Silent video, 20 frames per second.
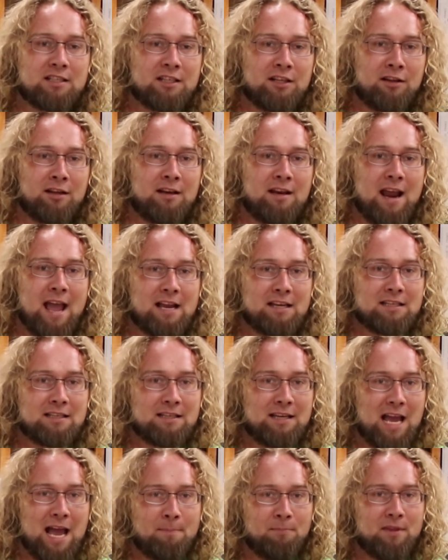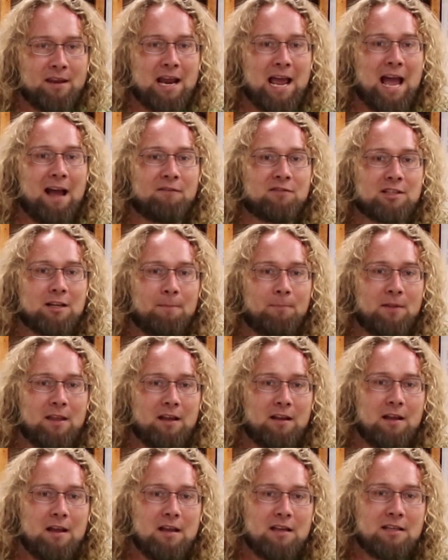to the next step than have
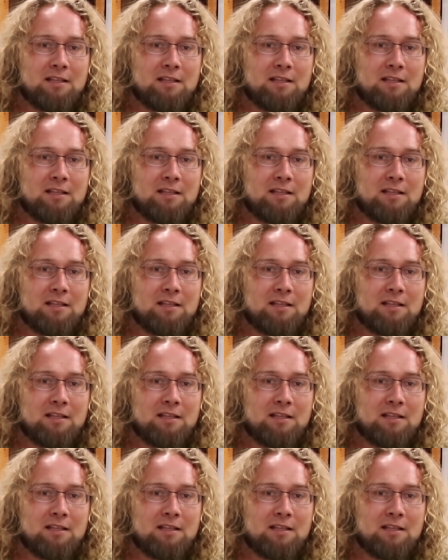something